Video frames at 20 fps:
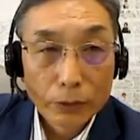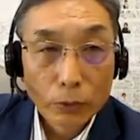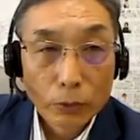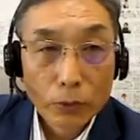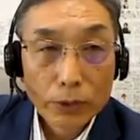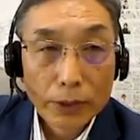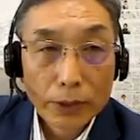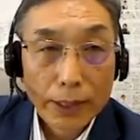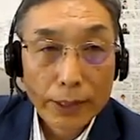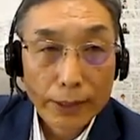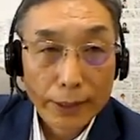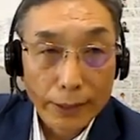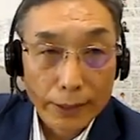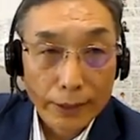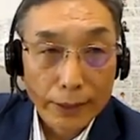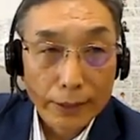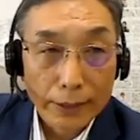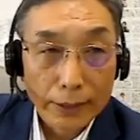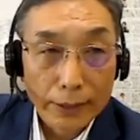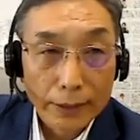the
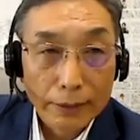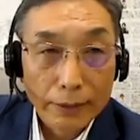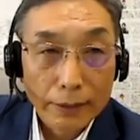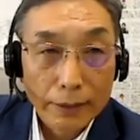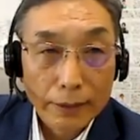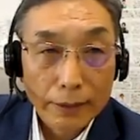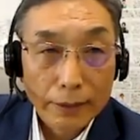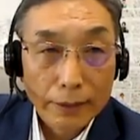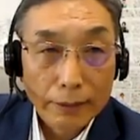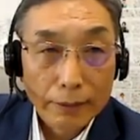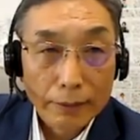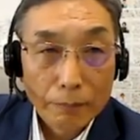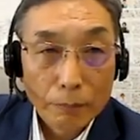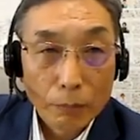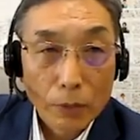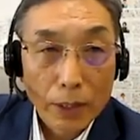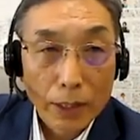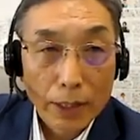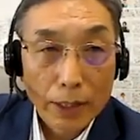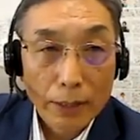school um,
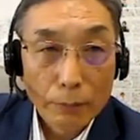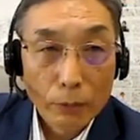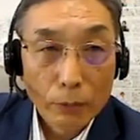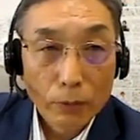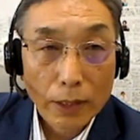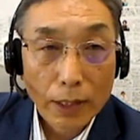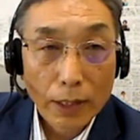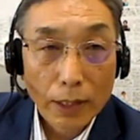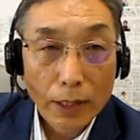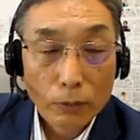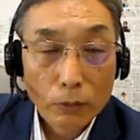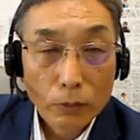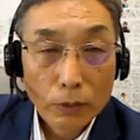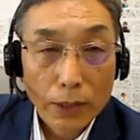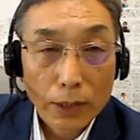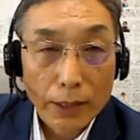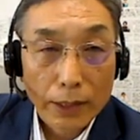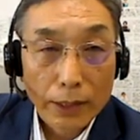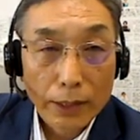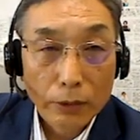lesson
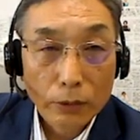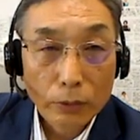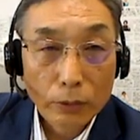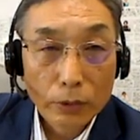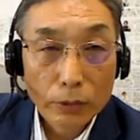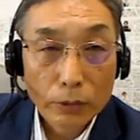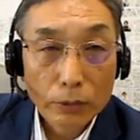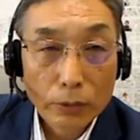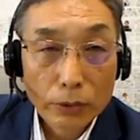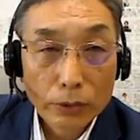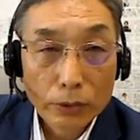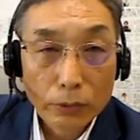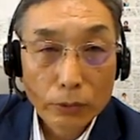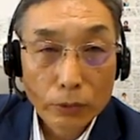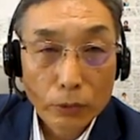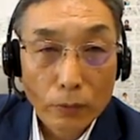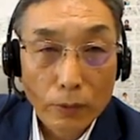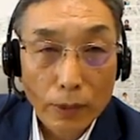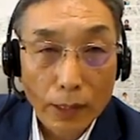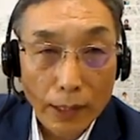study is the one
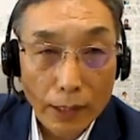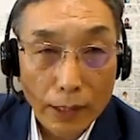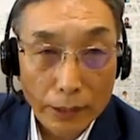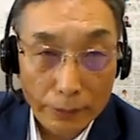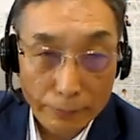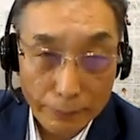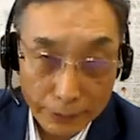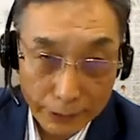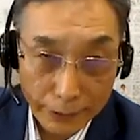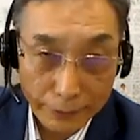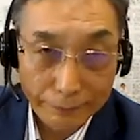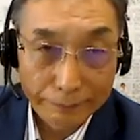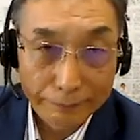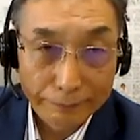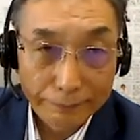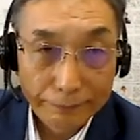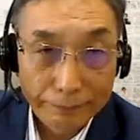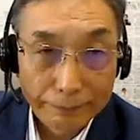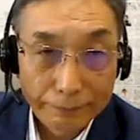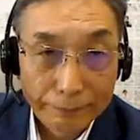to enhance the
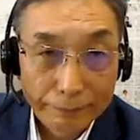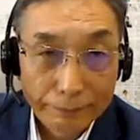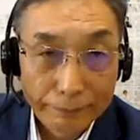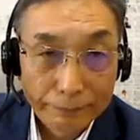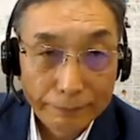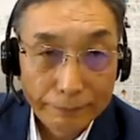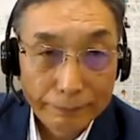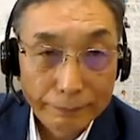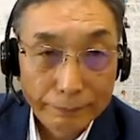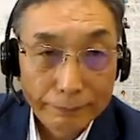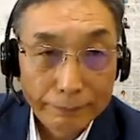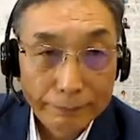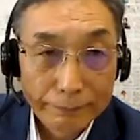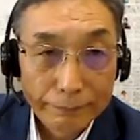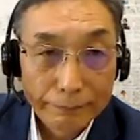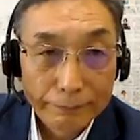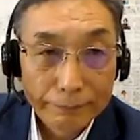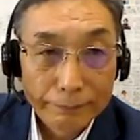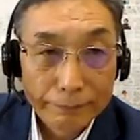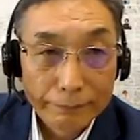capability for
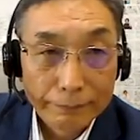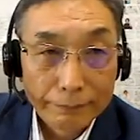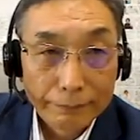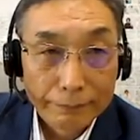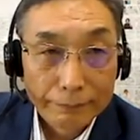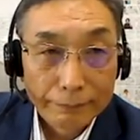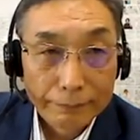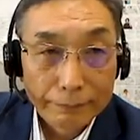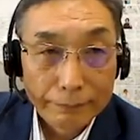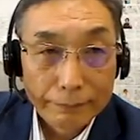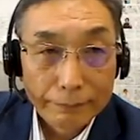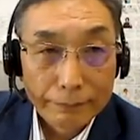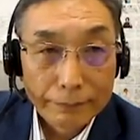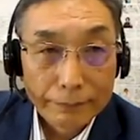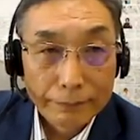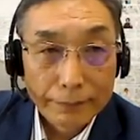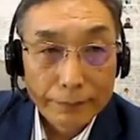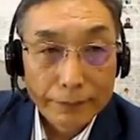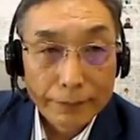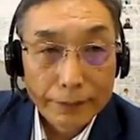execution.
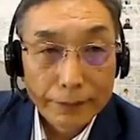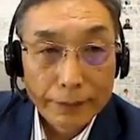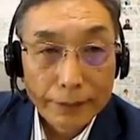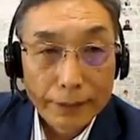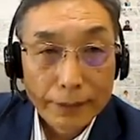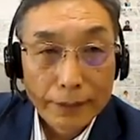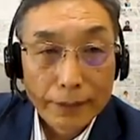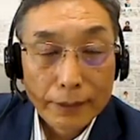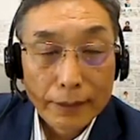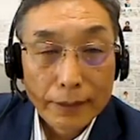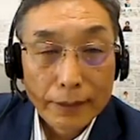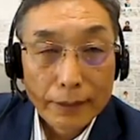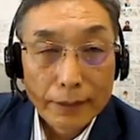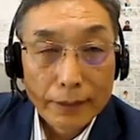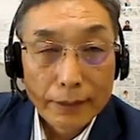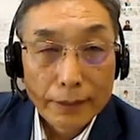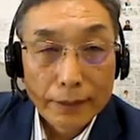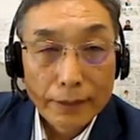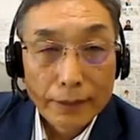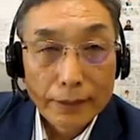So the
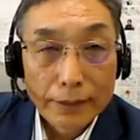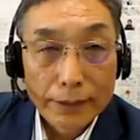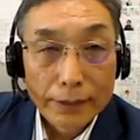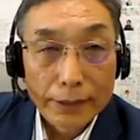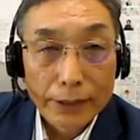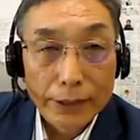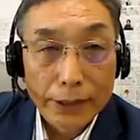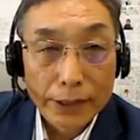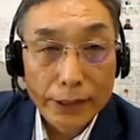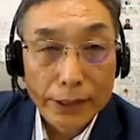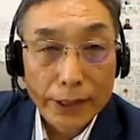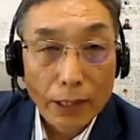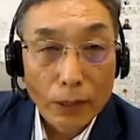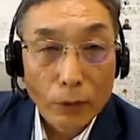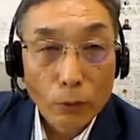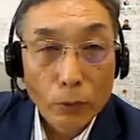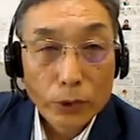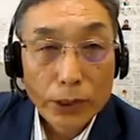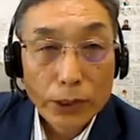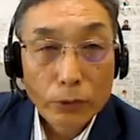education doesn't
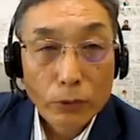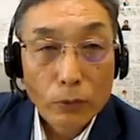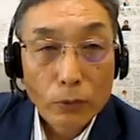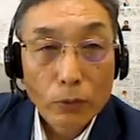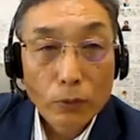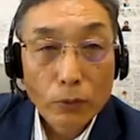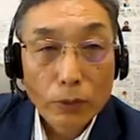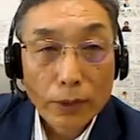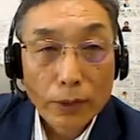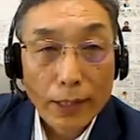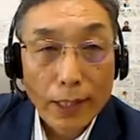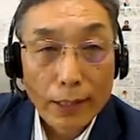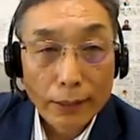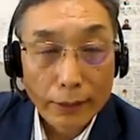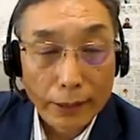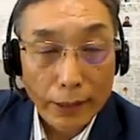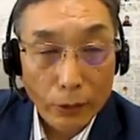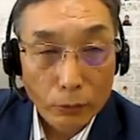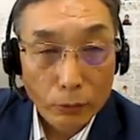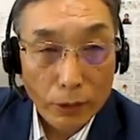really stay
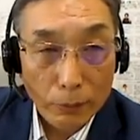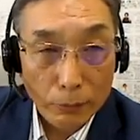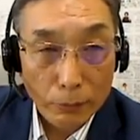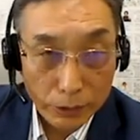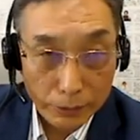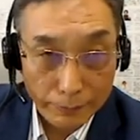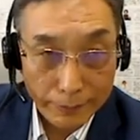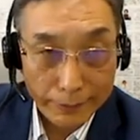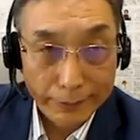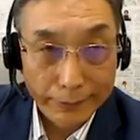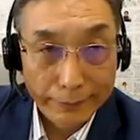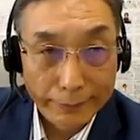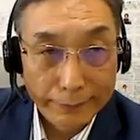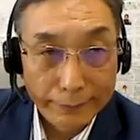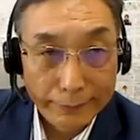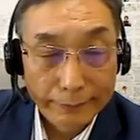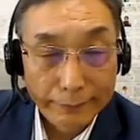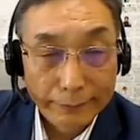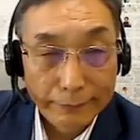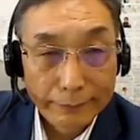within school
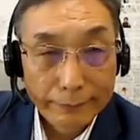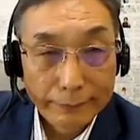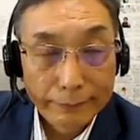only.